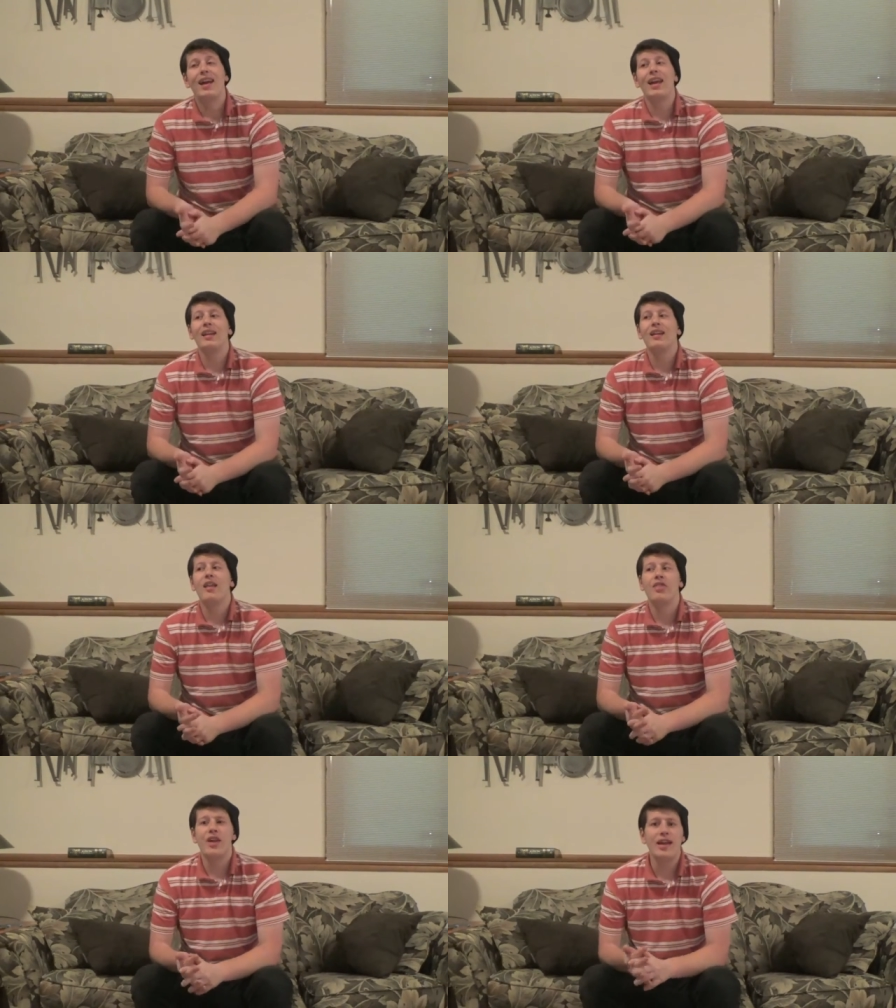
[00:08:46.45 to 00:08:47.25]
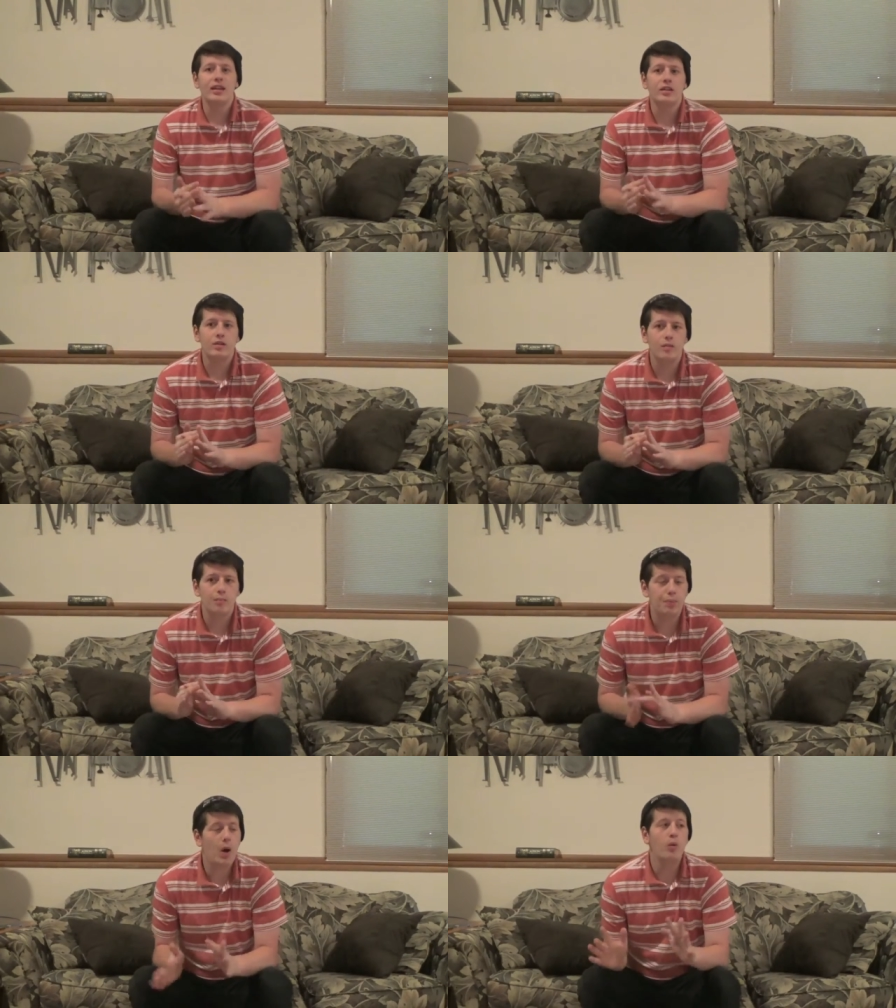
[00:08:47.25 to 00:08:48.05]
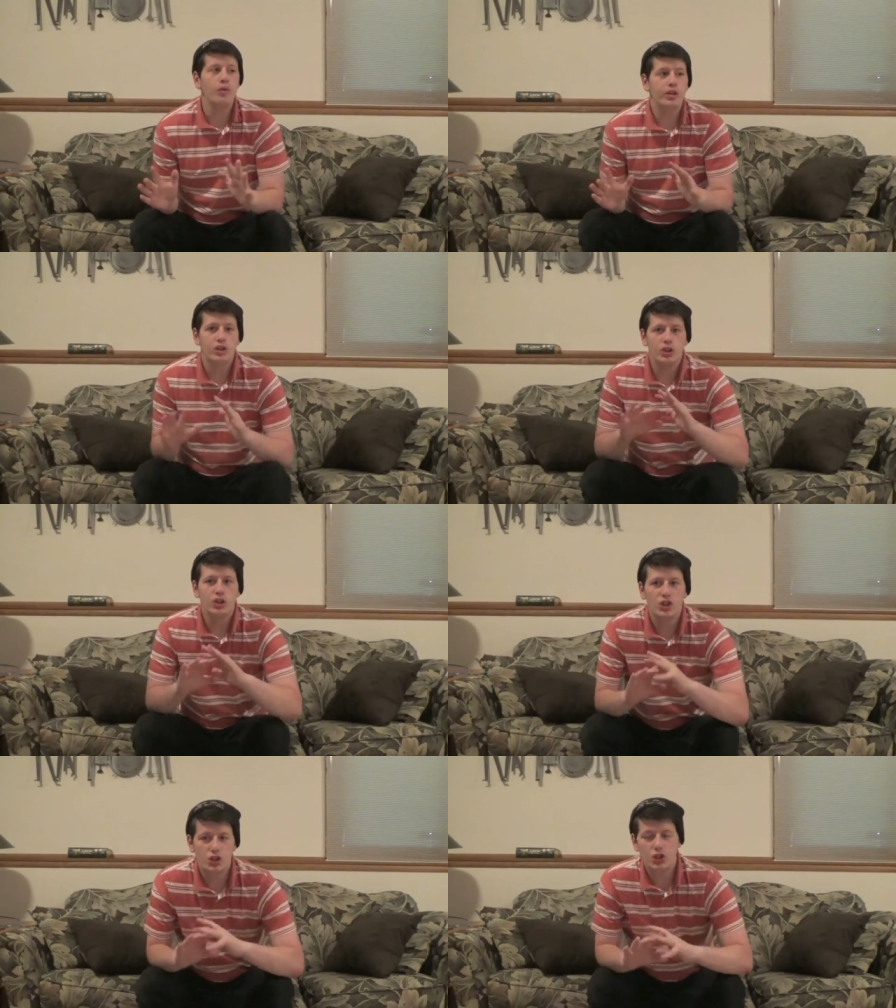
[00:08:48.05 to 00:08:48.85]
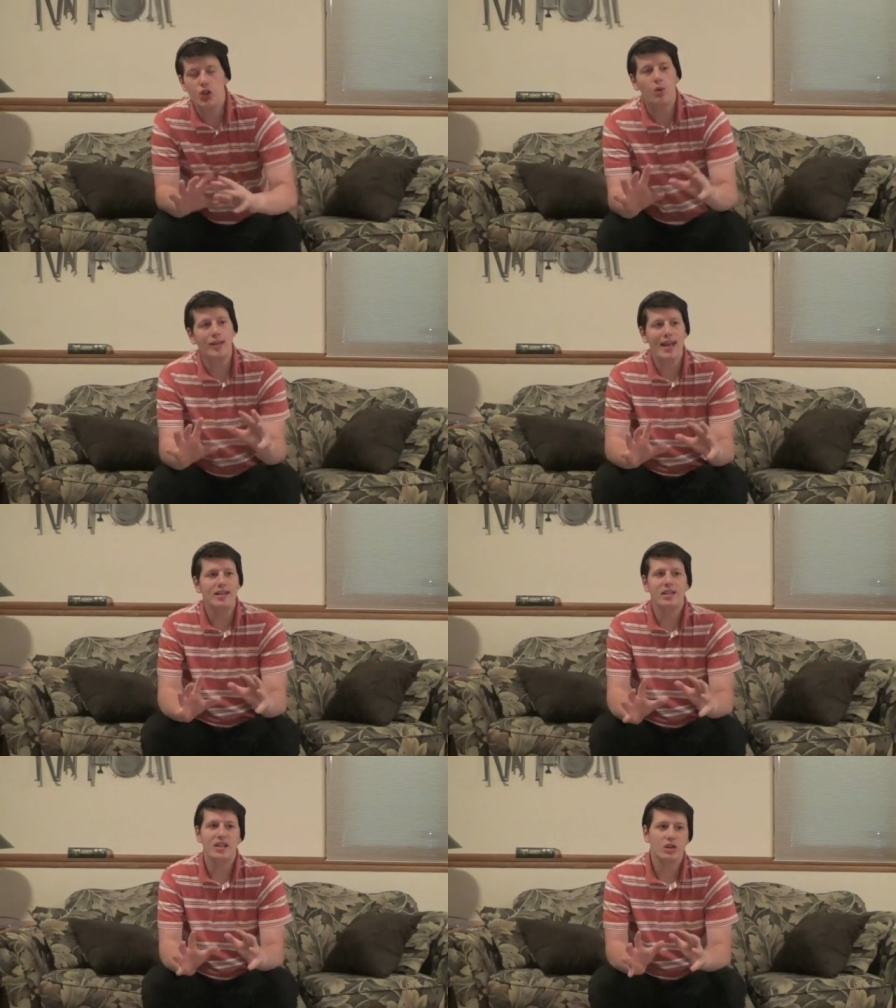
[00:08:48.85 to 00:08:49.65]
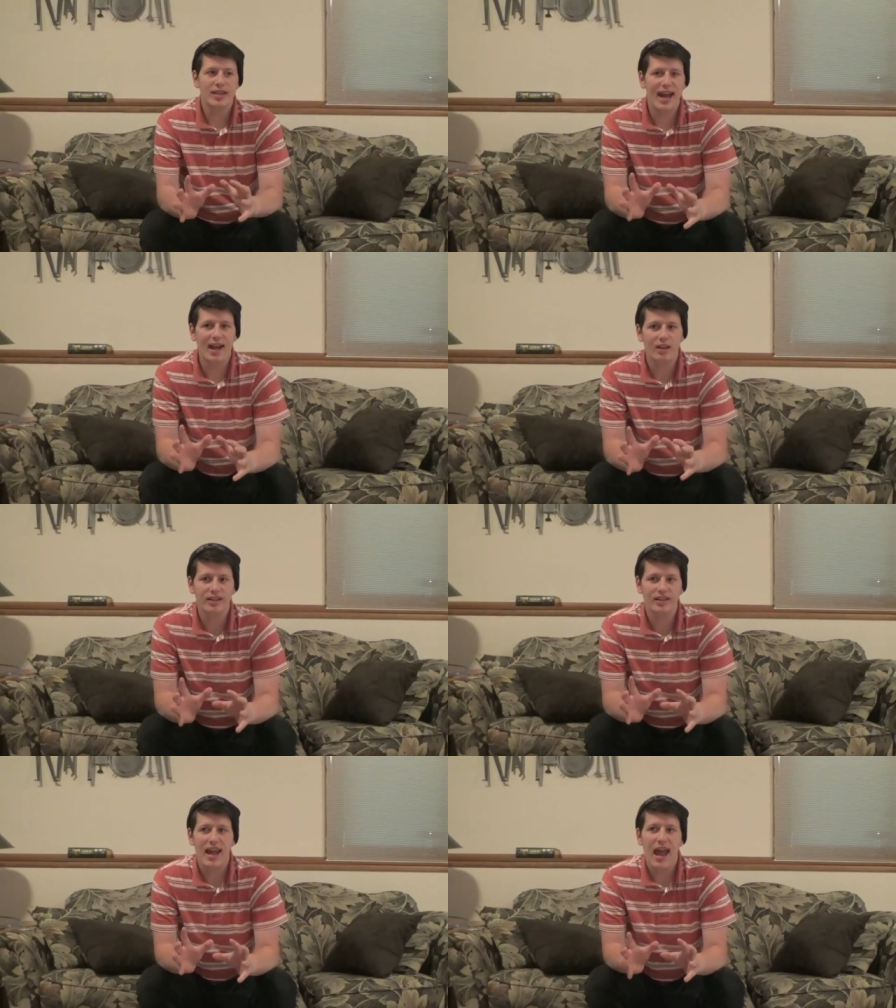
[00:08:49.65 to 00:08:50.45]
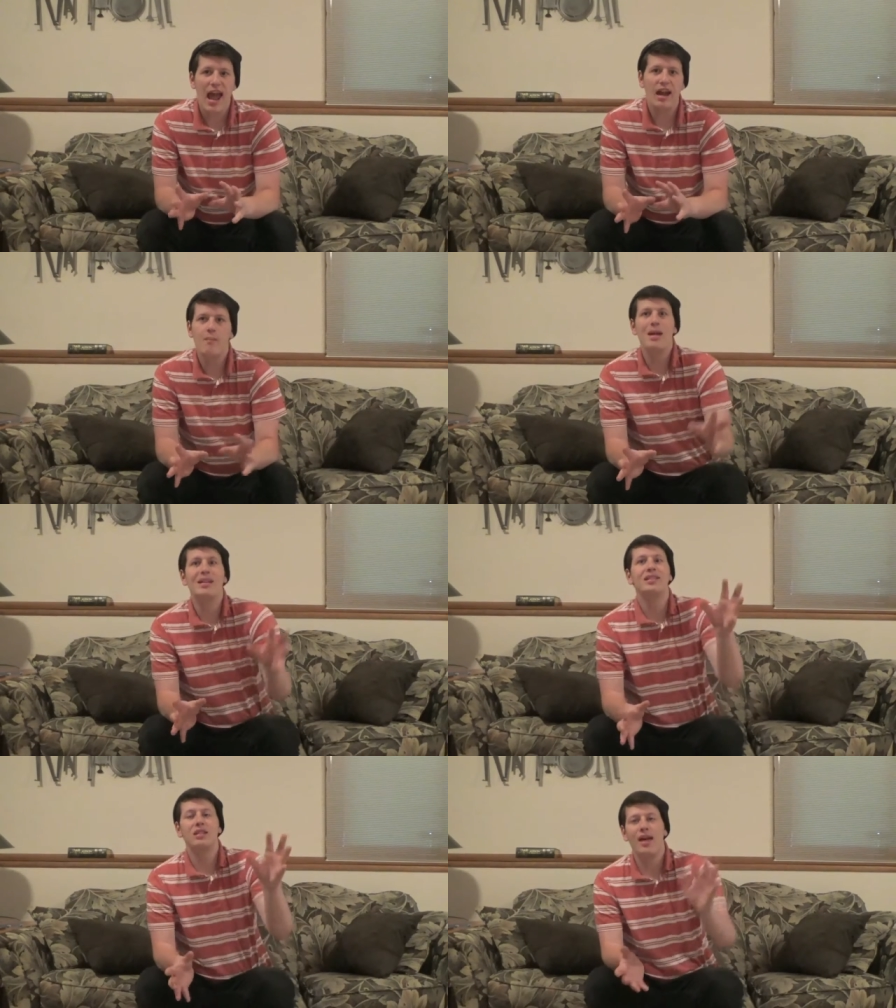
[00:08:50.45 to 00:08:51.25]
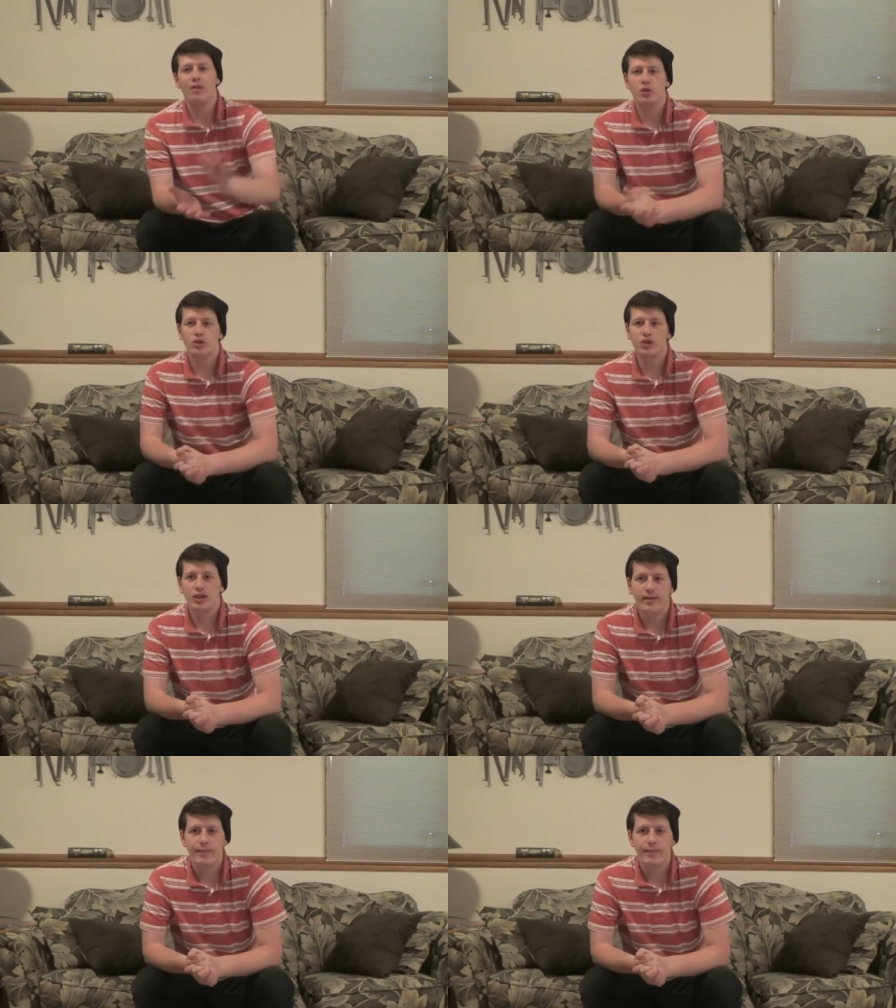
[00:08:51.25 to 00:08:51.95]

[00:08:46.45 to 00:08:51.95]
And they both showcased their talent at immense levels